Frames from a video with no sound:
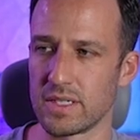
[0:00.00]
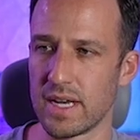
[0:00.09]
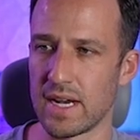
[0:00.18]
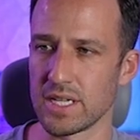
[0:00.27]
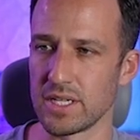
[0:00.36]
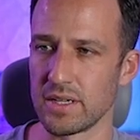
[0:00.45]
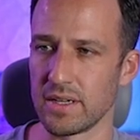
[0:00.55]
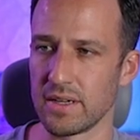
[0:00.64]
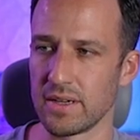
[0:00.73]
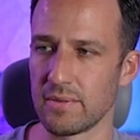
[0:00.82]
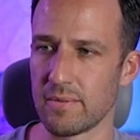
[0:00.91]
action
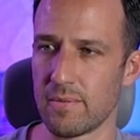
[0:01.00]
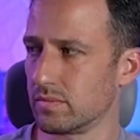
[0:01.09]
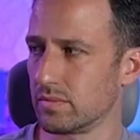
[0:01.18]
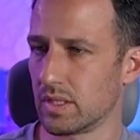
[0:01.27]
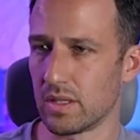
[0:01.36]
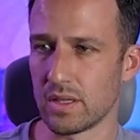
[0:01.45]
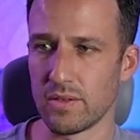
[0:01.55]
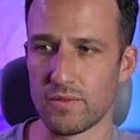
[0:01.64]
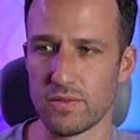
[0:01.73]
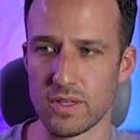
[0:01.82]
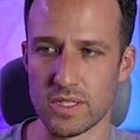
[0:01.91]
here. The
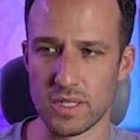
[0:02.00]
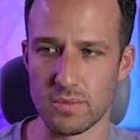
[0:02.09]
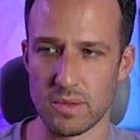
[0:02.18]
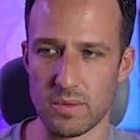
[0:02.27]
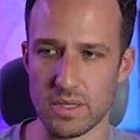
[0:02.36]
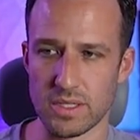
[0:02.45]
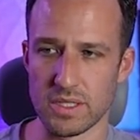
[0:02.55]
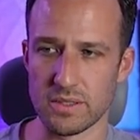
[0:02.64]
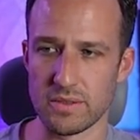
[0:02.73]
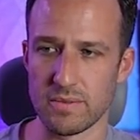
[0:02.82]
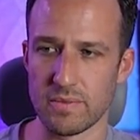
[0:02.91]
first thing we want to
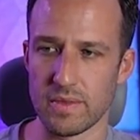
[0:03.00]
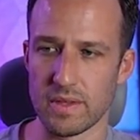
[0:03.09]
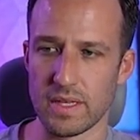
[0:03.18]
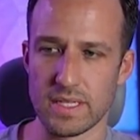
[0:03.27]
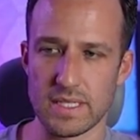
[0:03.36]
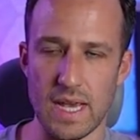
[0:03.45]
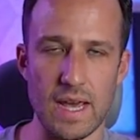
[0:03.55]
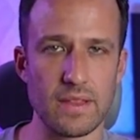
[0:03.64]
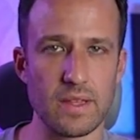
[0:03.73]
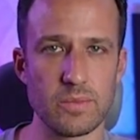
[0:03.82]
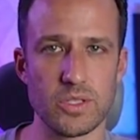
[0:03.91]
do is
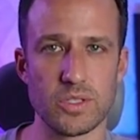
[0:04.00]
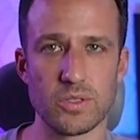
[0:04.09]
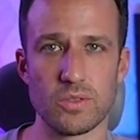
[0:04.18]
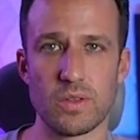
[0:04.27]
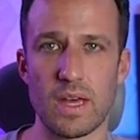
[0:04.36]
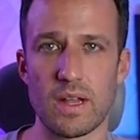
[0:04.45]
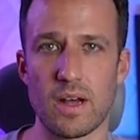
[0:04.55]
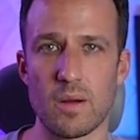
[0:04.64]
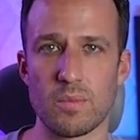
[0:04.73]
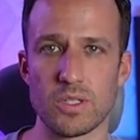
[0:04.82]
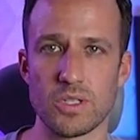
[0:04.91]
add them to that
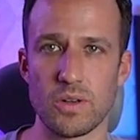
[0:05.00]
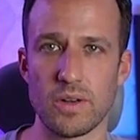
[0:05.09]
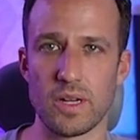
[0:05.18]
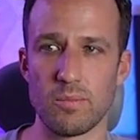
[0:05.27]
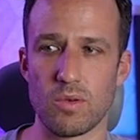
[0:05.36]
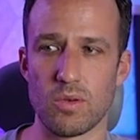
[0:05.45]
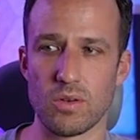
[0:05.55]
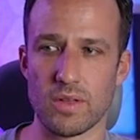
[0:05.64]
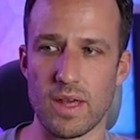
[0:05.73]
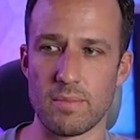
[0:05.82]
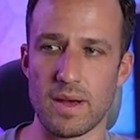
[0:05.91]
opportunity board, or
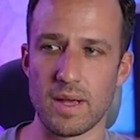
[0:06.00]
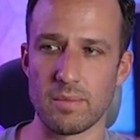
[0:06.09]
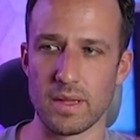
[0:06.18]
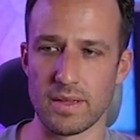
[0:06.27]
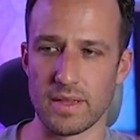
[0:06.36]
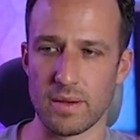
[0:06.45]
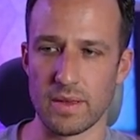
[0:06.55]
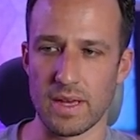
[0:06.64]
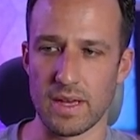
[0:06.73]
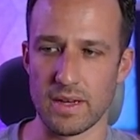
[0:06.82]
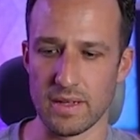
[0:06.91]
that pipeline that we
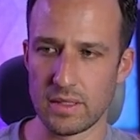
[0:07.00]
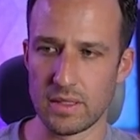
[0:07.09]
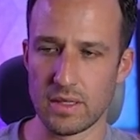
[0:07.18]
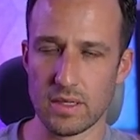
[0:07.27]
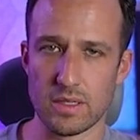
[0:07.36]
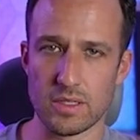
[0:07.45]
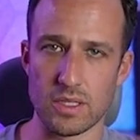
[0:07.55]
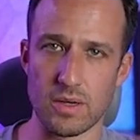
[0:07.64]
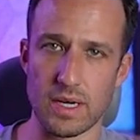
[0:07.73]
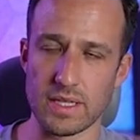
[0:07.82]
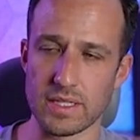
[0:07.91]
had.
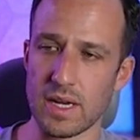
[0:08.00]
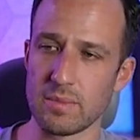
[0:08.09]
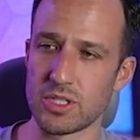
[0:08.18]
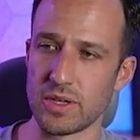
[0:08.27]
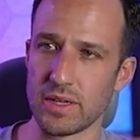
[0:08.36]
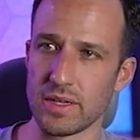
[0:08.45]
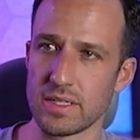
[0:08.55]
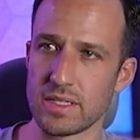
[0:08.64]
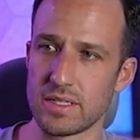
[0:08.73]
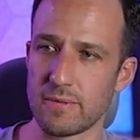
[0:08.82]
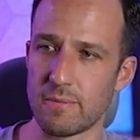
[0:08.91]
So at the time of shooting this